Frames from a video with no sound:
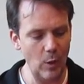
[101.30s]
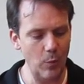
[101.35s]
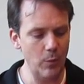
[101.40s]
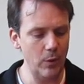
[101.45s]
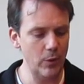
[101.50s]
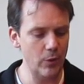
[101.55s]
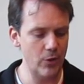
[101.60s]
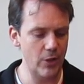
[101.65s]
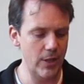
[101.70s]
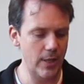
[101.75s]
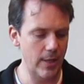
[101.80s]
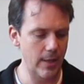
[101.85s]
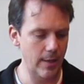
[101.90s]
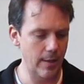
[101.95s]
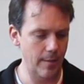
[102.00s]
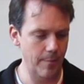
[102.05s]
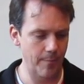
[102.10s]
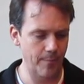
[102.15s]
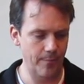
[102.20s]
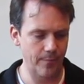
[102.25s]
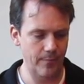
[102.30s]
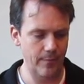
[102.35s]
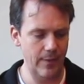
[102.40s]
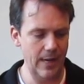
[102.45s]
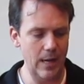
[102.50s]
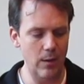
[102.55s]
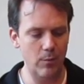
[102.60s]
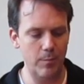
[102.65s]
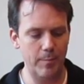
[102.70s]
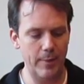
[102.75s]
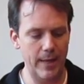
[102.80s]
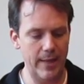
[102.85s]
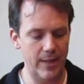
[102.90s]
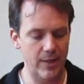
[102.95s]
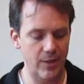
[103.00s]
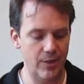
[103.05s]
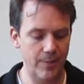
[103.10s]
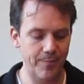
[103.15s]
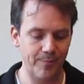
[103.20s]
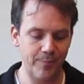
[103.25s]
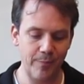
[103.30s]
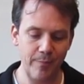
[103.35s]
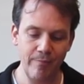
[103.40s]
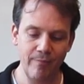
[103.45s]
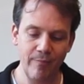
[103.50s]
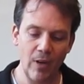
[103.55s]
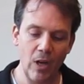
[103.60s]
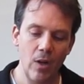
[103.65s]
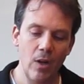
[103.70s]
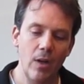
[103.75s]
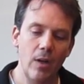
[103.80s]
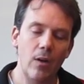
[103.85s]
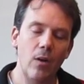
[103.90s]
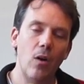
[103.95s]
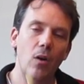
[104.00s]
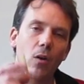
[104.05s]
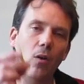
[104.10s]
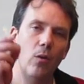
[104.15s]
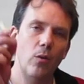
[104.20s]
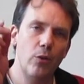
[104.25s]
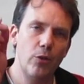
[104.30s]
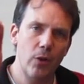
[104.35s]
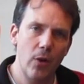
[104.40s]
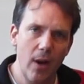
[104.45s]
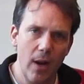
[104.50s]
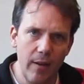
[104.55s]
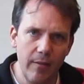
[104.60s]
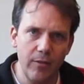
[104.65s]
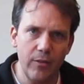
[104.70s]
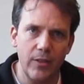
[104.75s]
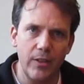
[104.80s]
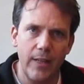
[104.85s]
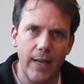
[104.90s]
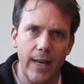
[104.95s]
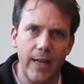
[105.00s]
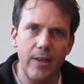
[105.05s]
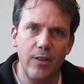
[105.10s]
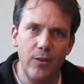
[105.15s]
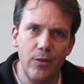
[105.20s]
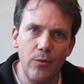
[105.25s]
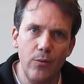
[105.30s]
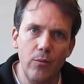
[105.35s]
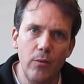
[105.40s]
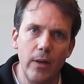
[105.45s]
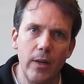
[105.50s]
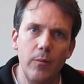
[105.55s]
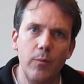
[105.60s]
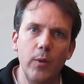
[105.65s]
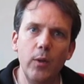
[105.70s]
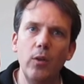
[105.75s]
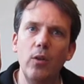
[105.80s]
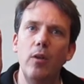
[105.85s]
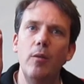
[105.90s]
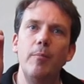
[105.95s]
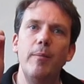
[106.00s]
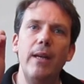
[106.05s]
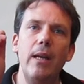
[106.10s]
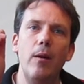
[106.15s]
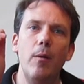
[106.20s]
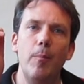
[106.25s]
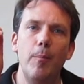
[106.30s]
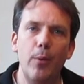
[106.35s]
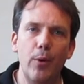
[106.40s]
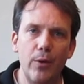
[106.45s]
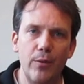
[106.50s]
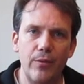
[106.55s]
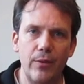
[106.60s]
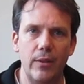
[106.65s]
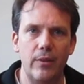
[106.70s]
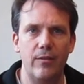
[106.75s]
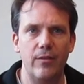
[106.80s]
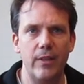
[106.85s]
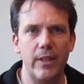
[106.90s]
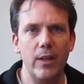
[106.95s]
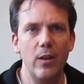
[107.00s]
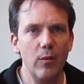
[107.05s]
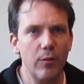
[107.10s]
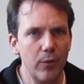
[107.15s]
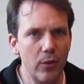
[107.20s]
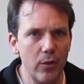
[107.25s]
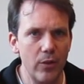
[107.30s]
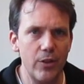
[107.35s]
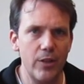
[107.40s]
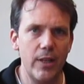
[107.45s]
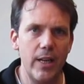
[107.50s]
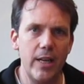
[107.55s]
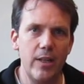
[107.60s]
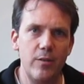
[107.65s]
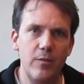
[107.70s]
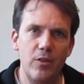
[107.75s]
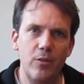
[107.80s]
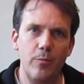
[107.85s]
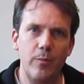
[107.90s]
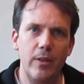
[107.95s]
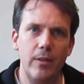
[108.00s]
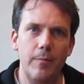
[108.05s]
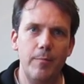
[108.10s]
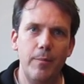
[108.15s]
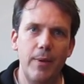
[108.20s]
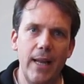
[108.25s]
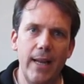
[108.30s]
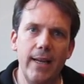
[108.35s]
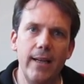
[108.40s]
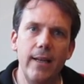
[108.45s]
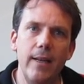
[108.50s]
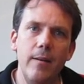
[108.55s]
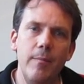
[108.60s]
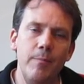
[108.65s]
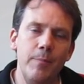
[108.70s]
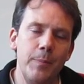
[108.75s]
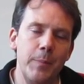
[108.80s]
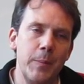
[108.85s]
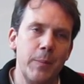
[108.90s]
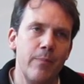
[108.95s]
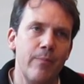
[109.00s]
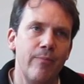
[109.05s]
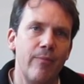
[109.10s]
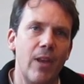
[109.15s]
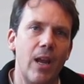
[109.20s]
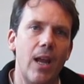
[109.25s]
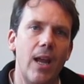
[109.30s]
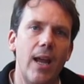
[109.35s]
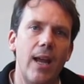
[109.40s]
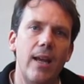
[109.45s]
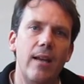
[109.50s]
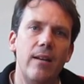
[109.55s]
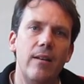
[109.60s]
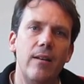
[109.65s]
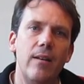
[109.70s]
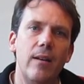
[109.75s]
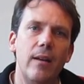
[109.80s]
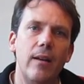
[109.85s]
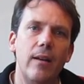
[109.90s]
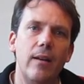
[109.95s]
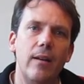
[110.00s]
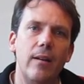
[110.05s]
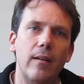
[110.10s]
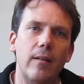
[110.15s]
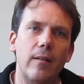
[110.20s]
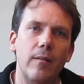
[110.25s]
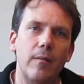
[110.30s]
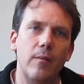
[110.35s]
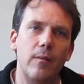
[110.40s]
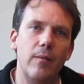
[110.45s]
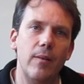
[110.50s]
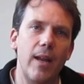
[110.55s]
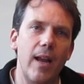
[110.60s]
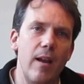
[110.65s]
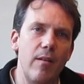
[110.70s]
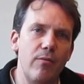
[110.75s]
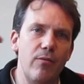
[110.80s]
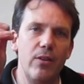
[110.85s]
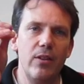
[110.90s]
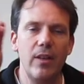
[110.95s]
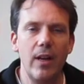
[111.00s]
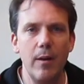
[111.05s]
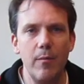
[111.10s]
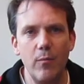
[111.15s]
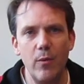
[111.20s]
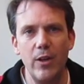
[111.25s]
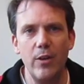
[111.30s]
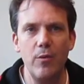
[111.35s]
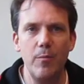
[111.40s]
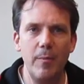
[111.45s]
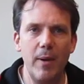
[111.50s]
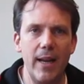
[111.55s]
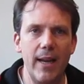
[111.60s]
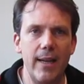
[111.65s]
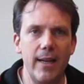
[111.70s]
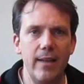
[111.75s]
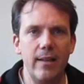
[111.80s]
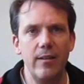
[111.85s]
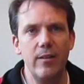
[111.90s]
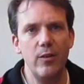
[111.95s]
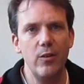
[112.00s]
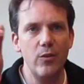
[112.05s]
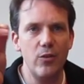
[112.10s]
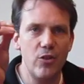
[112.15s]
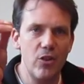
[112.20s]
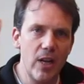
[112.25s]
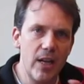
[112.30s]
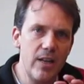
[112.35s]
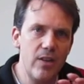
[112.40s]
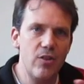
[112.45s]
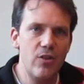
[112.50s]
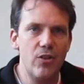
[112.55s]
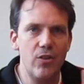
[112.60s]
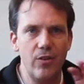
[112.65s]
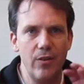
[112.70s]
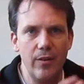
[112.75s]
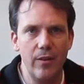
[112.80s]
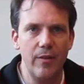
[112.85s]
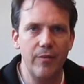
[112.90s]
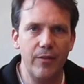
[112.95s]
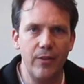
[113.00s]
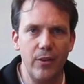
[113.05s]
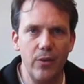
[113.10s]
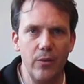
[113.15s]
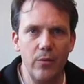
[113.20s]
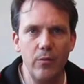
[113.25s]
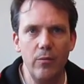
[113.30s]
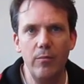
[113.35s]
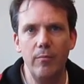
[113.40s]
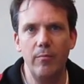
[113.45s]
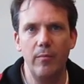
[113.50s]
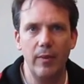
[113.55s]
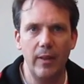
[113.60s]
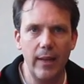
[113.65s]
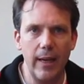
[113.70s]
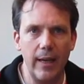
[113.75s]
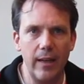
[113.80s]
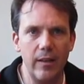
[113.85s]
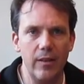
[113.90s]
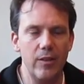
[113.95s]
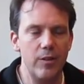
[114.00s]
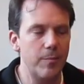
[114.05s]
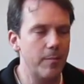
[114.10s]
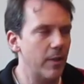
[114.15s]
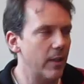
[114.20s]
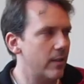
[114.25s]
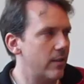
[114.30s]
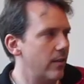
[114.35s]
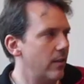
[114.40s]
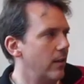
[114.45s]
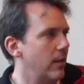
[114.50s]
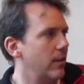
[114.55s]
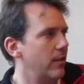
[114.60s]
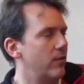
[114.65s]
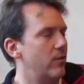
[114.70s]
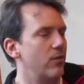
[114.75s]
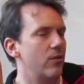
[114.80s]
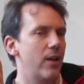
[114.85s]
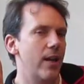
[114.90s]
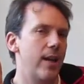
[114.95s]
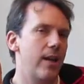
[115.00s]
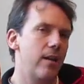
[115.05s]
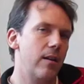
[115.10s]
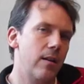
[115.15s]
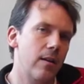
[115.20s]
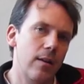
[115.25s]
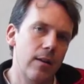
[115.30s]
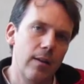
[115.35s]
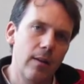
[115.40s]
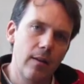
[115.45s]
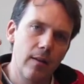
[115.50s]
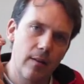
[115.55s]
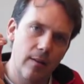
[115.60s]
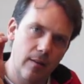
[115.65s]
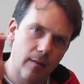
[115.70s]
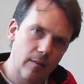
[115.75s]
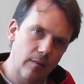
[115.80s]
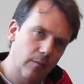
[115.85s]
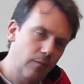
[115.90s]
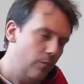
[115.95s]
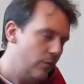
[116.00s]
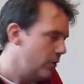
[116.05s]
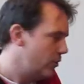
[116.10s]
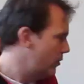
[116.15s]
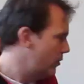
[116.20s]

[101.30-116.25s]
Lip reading: we'll see how it plays. Also, after day 2 it will not be a perfect reed. Of course it has to be played in, and every time when you play in you change a few things, but today we